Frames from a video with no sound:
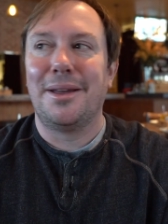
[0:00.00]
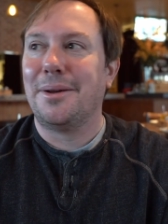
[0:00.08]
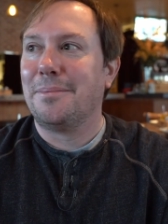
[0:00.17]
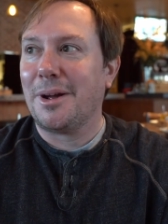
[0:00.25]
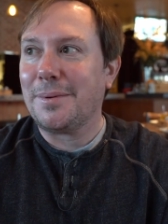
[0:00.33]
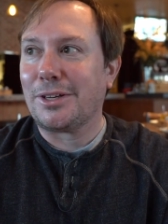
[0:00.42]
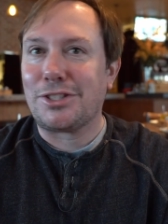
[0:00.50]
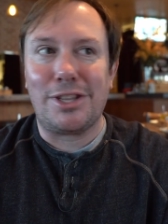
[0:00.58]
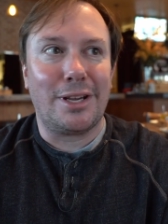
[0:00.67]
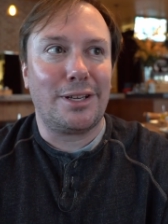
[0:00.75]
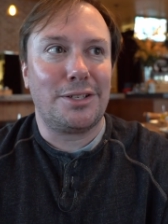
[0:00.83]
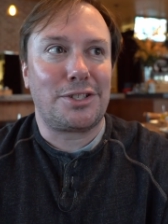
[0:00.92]
My biggest
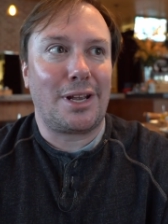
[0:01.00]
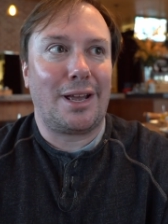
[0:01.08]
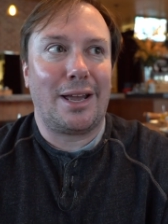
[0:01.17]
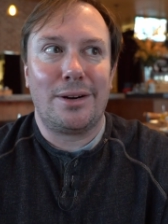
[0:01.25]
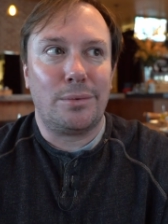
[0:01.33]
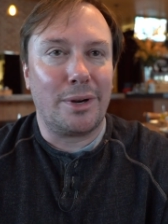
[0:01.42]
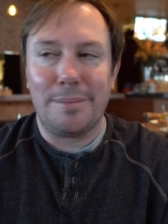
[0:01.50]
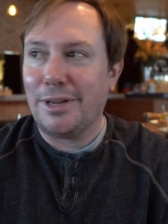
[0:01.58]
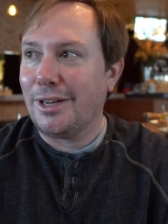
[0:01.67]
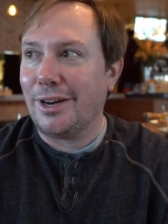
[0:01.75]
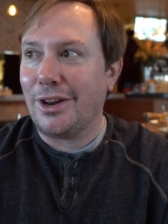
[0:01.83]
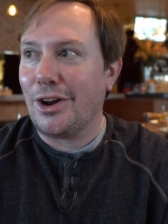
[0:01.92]
thing is I don't want to
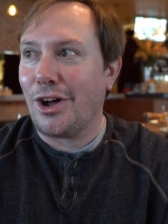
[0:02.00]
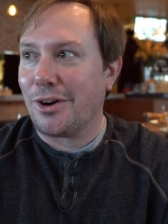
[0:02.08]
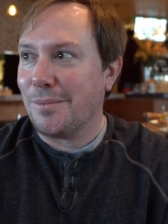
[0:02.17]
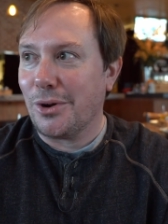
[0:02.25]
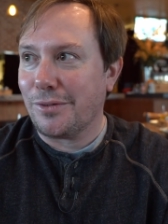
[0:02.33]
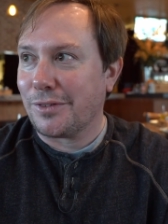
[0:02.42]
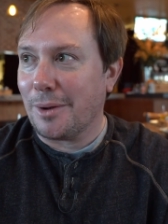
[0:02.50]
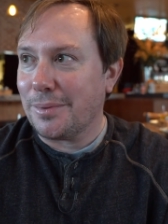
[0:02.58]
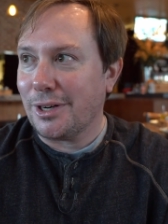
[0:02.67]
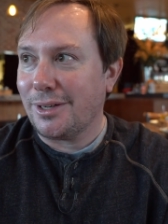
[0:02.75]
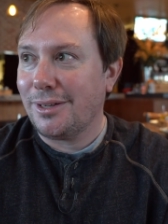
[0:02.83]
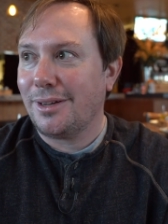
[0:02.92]
be in an automotive
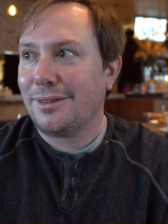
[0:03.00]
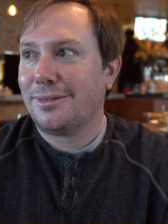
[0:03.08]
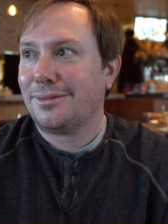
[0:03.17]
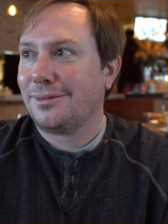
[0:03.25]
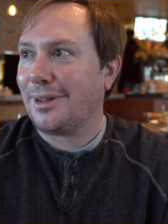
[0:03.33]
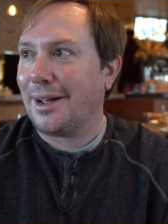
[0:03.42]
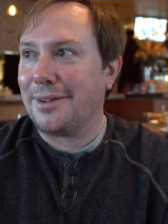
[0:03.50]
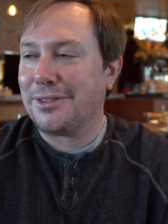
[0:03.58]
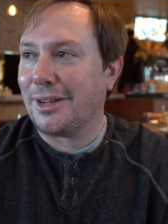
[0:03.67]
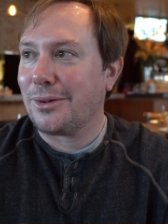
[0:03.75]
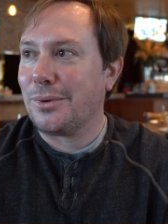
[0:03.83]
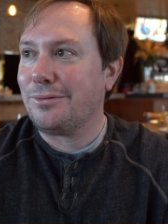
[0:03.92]
company. I
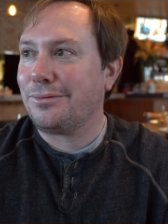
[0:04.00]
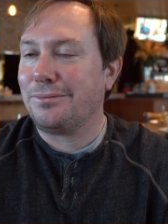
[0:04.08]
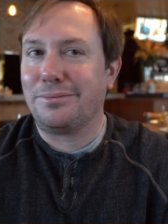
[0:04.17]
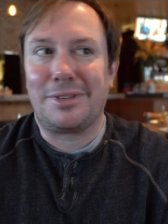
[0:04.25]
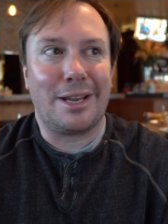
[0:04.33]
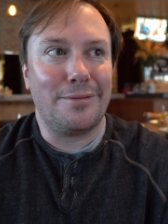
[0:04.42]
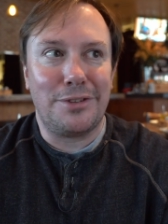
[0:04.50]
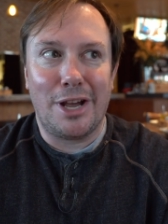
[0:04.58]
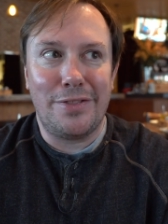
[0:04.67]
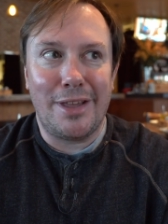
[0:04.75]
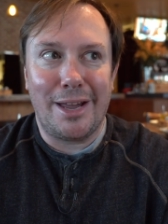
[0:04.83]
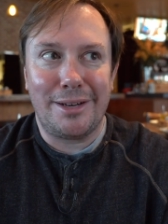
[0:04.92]
feel like we've kind of
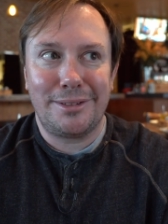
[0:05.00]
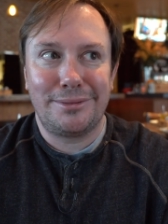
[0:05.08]
done that.